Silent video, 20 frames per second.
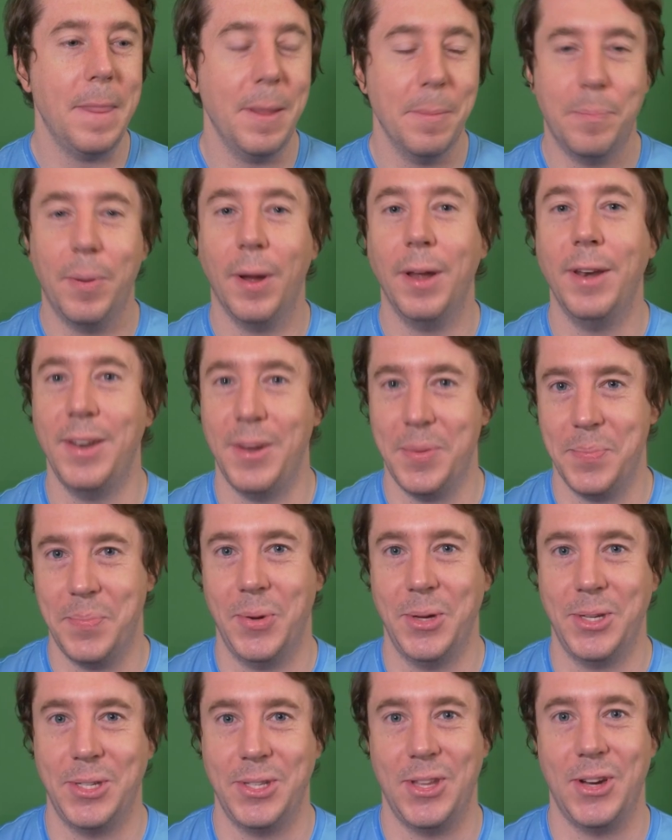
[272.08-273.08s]
button
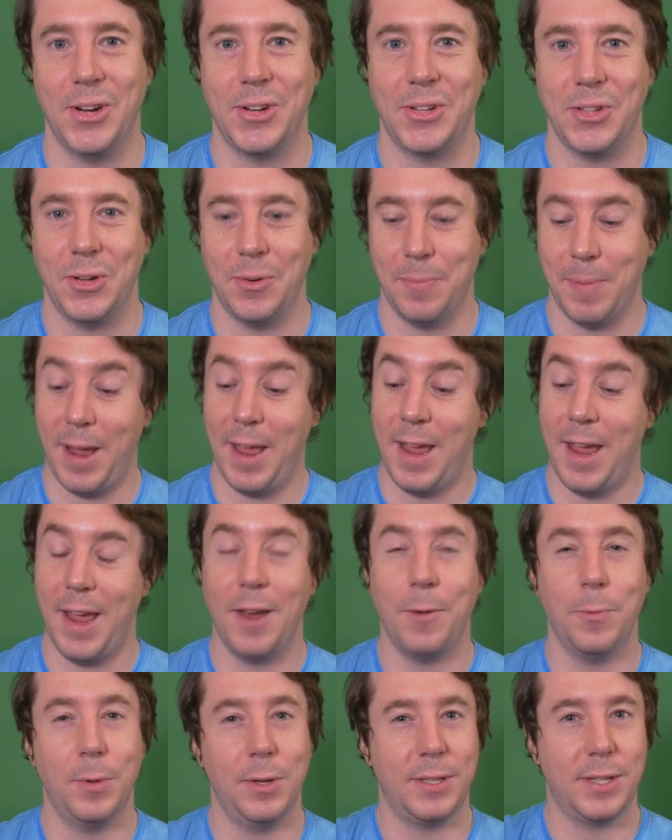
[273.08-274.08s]
inputs there. So my
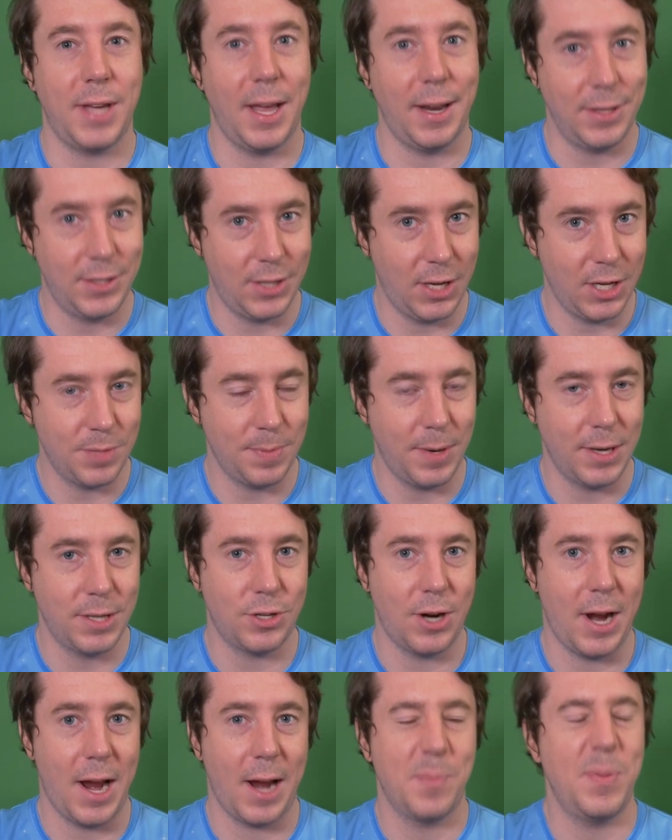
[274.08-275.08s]
hand would kind of touch my
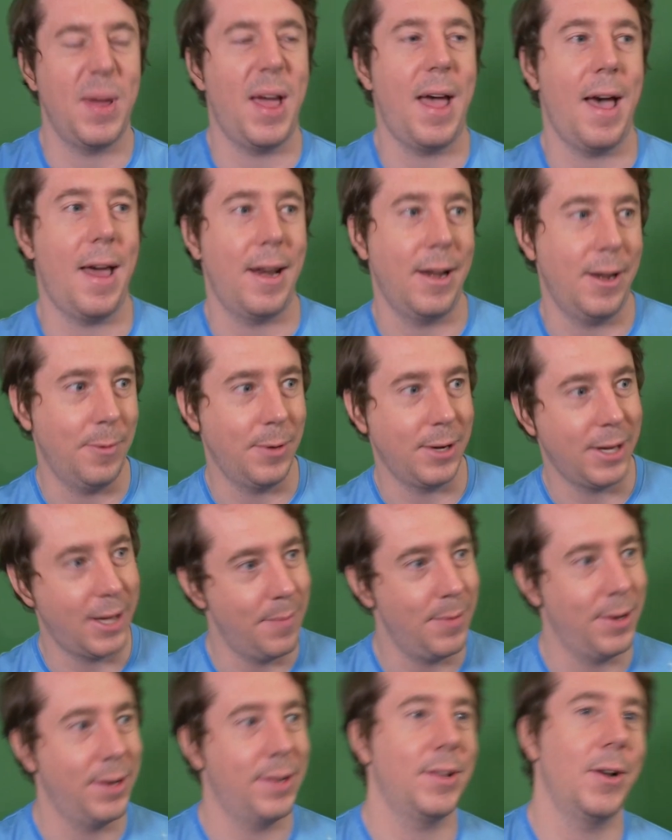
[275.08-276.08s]
trackpad and it would get
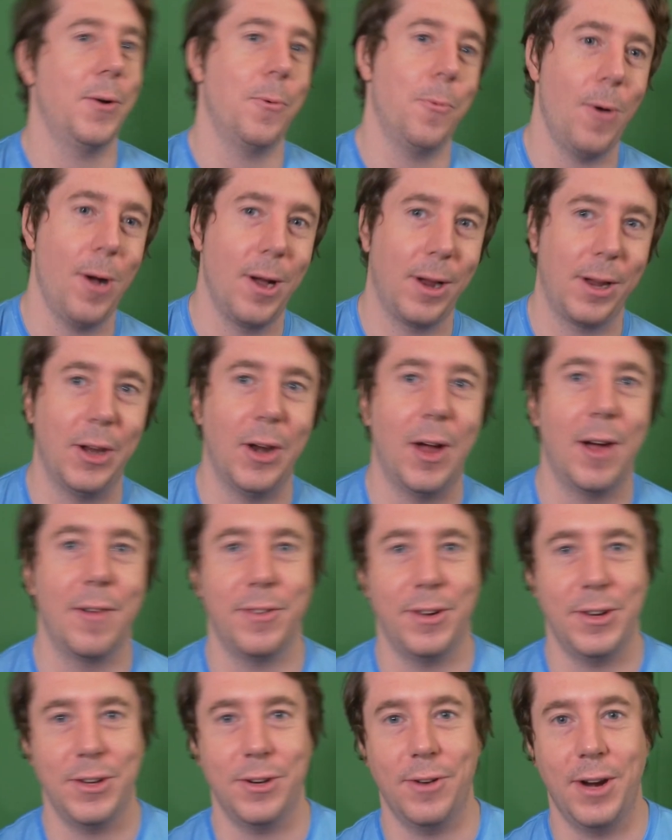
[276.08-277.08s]
me to start walking off
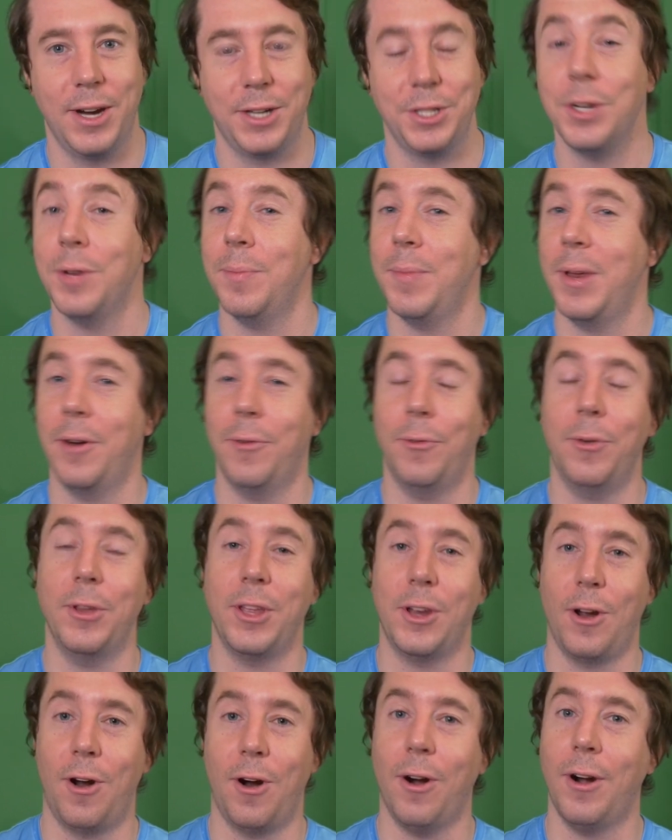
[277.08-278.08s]
in a direction. It made it really
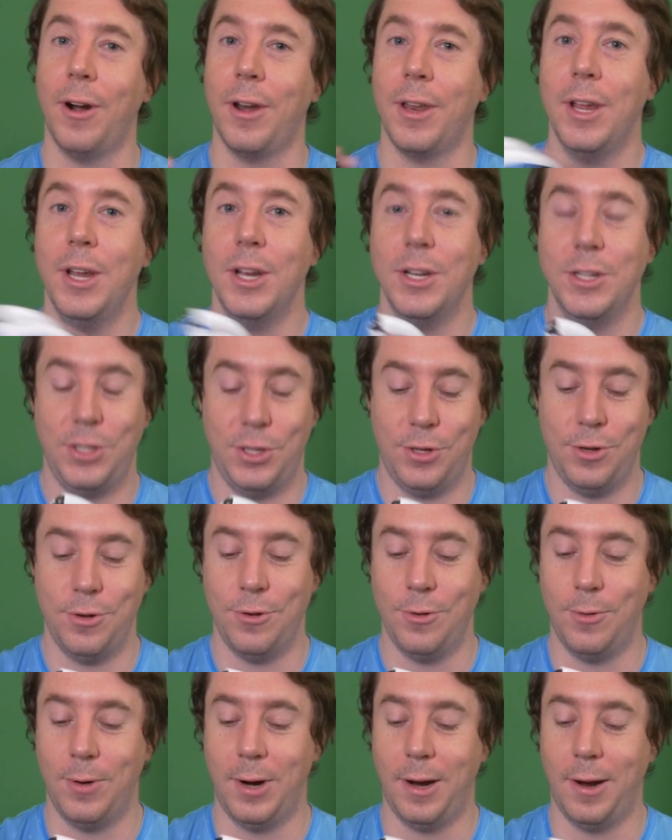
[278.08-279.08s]
hard
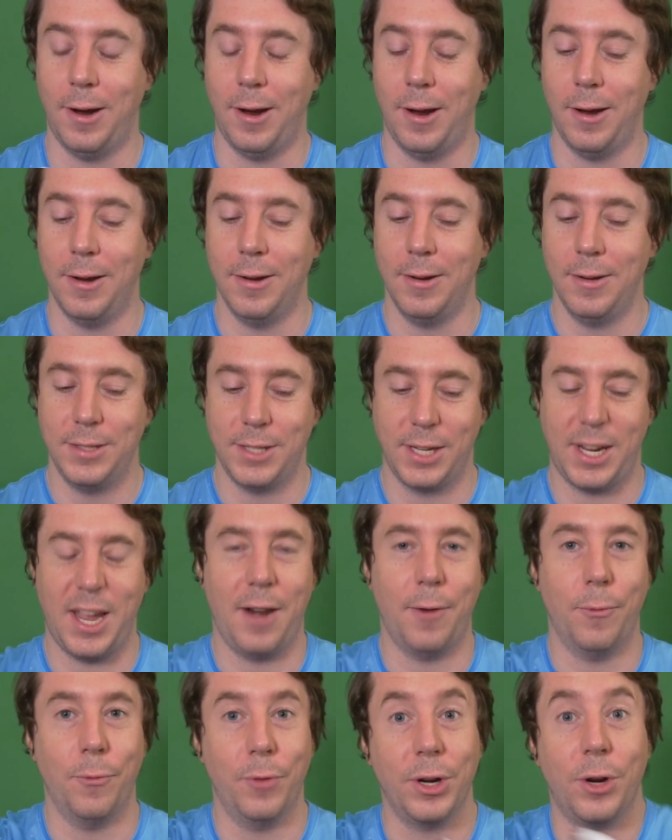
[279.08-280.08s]
to, uh, to kind
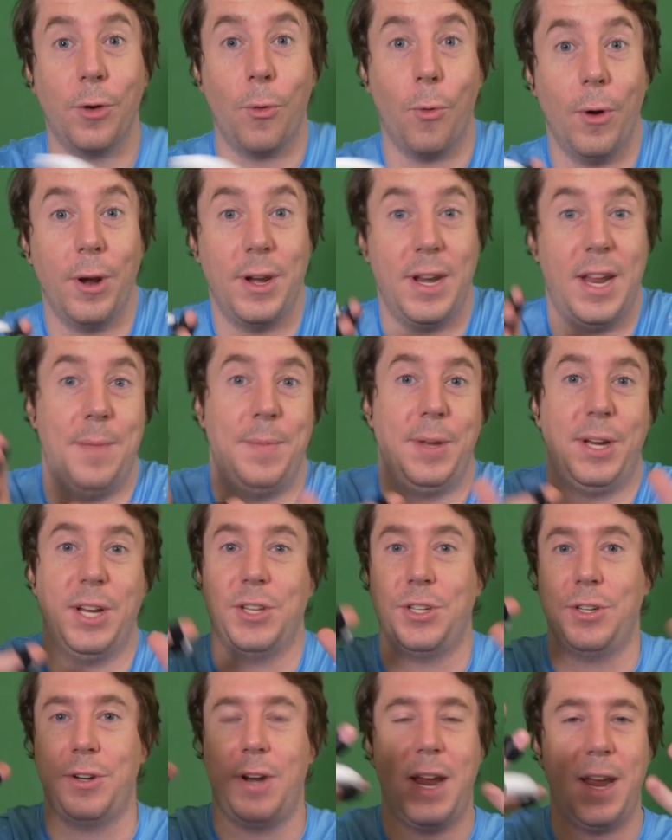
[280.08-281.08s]
of re-coordinate
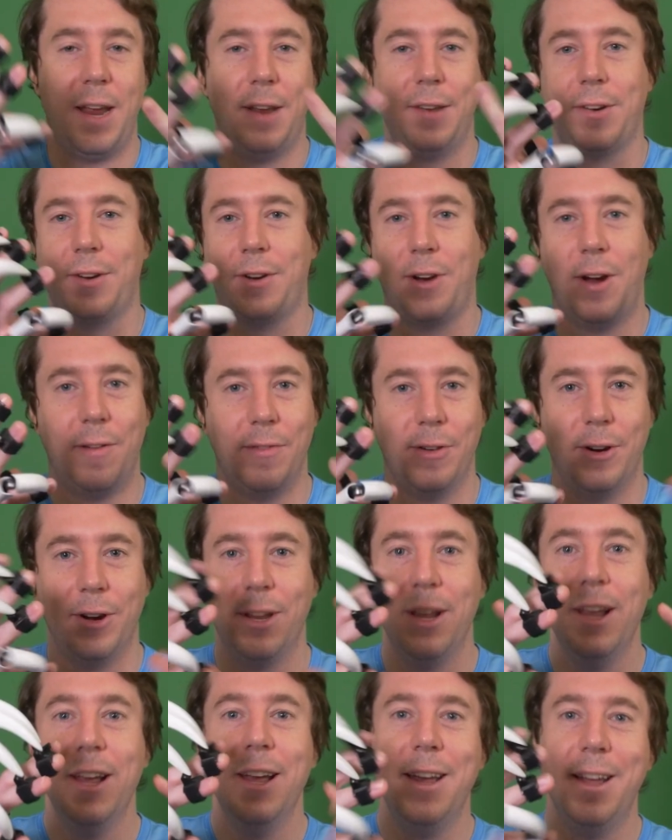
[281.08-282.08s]
because your hands are covered
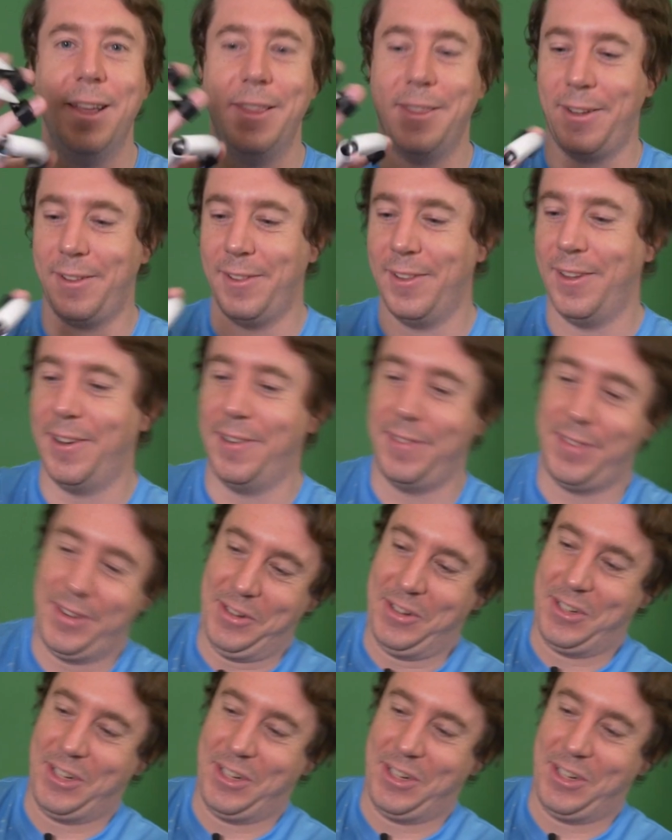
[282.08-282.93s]
in the gloves and you're